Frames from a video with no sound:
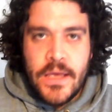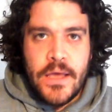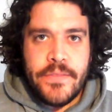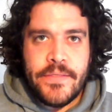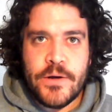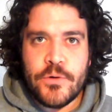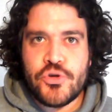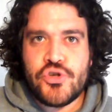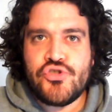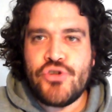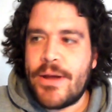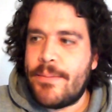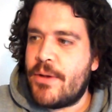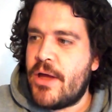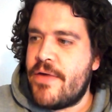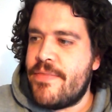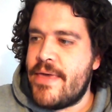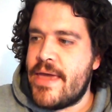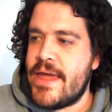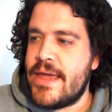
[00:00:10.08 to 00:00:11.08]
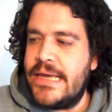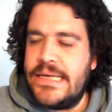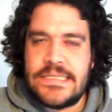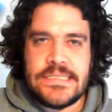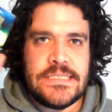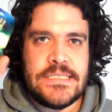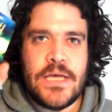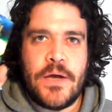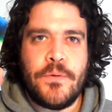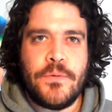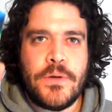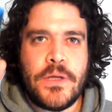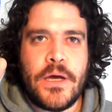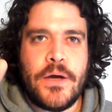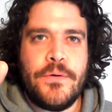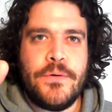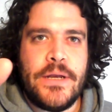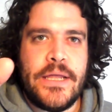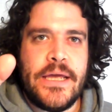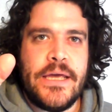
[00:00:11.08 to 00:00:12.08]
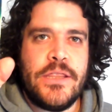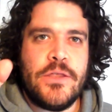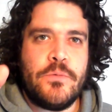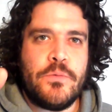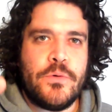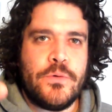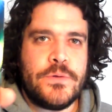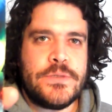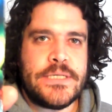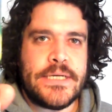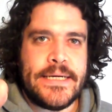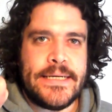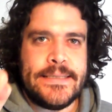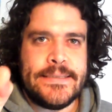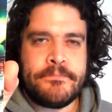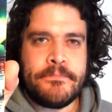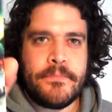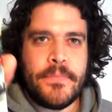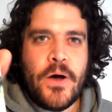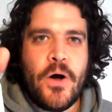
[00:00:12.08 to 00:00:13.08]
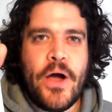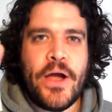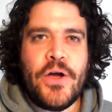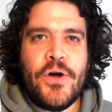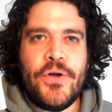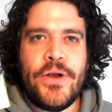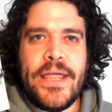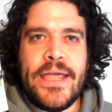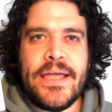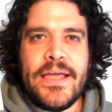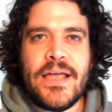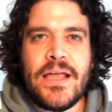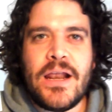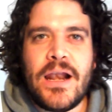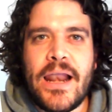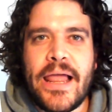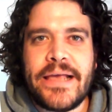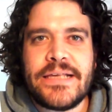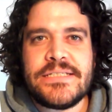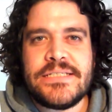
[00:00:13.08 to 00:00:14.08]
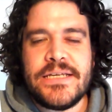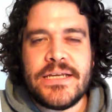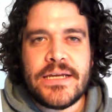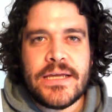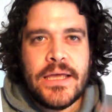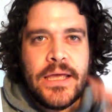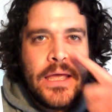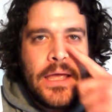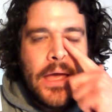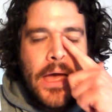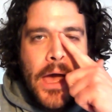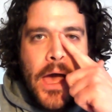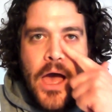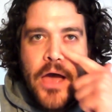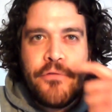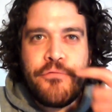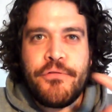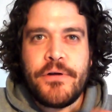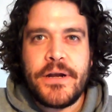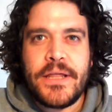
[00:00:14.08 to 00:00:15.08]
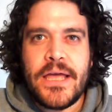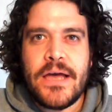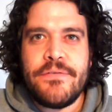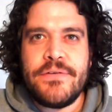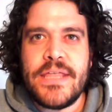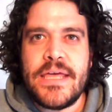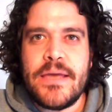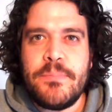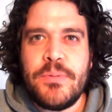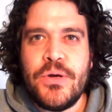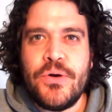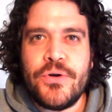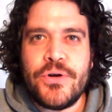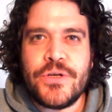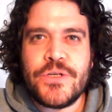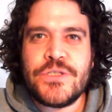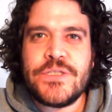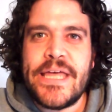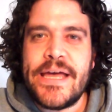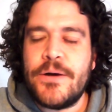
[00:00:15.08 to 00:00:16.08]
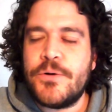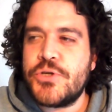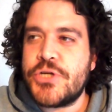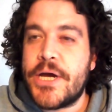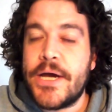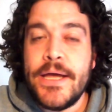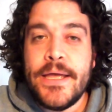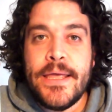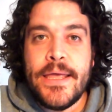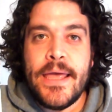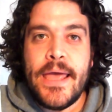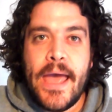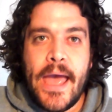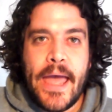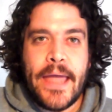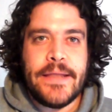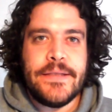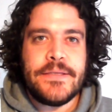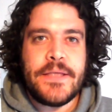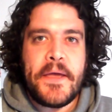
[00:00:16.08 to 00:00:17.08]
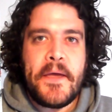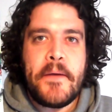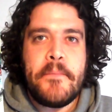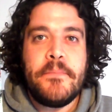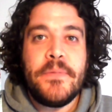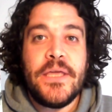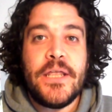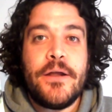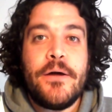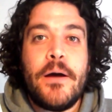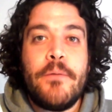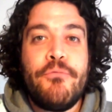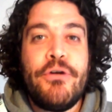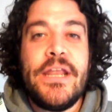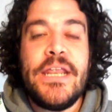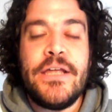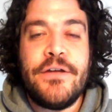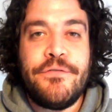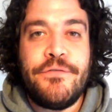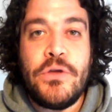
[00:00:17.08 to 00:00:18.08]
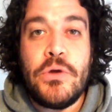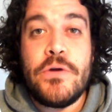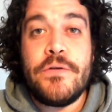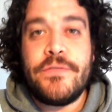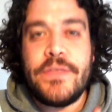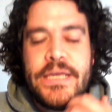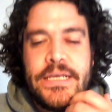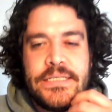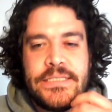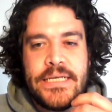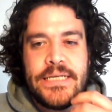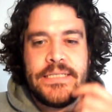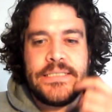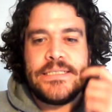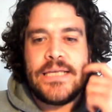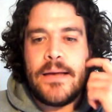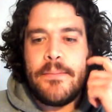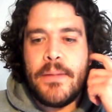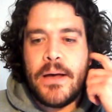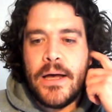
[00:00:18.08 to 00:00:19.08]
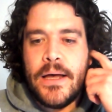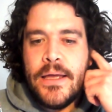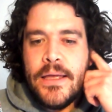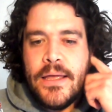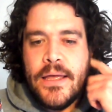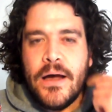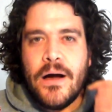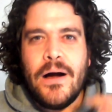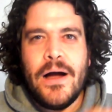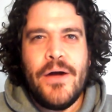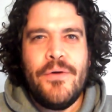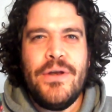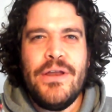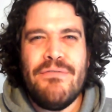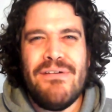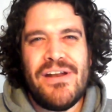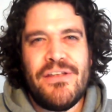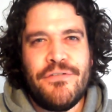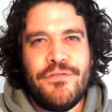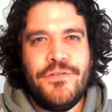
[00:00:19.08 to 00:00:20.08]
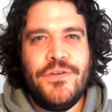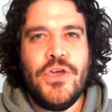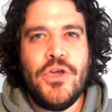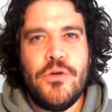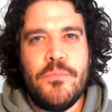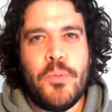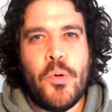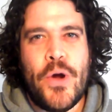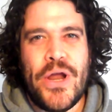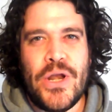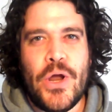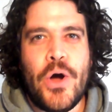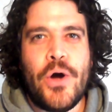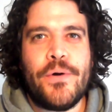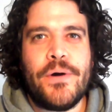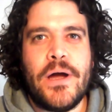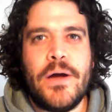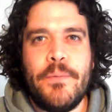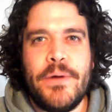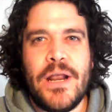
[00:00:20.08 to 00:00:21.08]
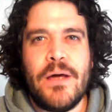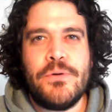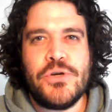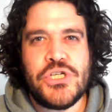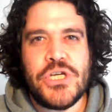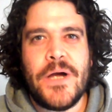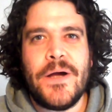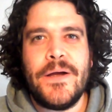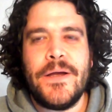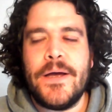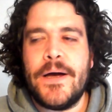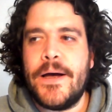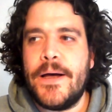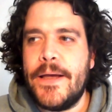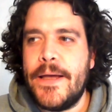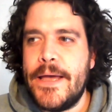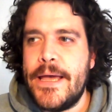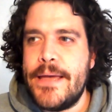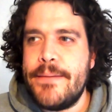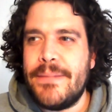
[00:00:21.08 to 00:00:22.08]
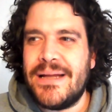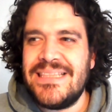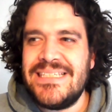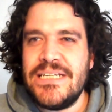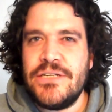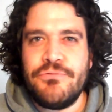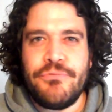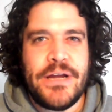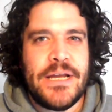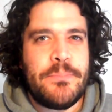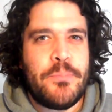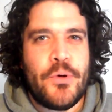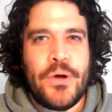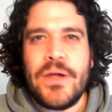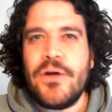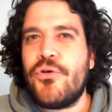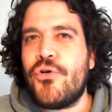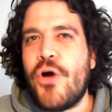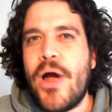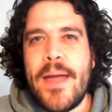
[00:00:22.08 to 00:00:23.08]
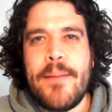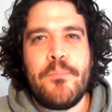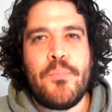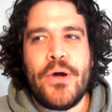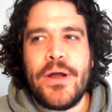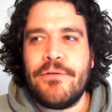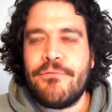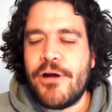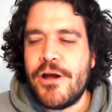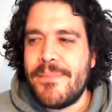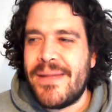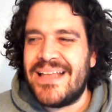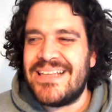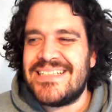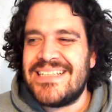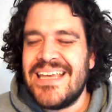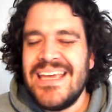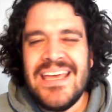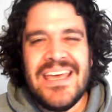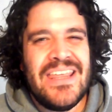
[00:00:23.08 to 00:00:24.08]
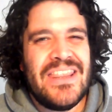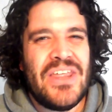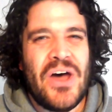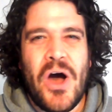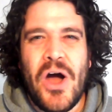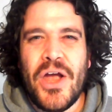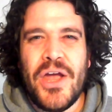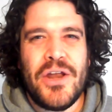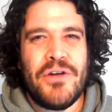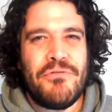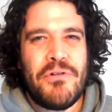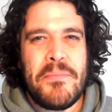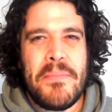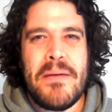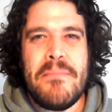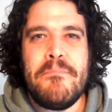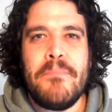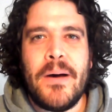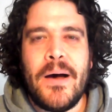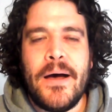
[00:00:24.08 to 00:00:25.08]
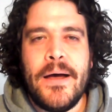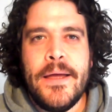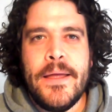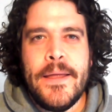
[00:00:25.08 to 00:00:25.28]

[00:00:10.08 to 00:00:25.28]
The little strapline there is Don't Go Near the Water. Iconic, classic uh, front cover there, pure nostalgia. And, um, you know, I'm reading a few of these these summer. I only read a few Point Horror when I was younger. Um, I didn't read Point Crime, Point Romance that I can remember.